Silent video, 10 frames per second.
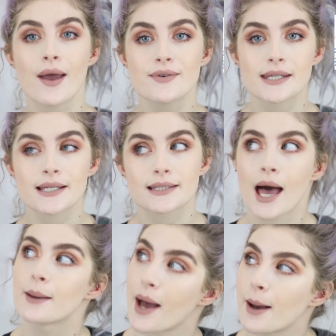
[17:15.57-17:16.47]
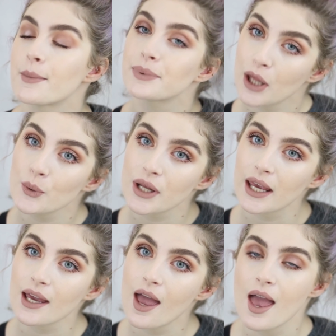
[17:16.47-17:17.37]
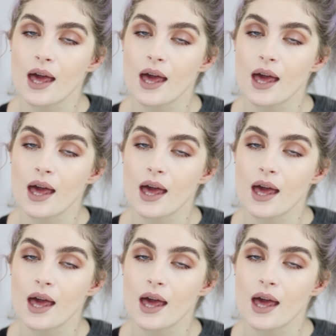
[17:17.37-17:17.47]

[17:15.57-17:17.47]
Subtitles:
every single time I'm uploading.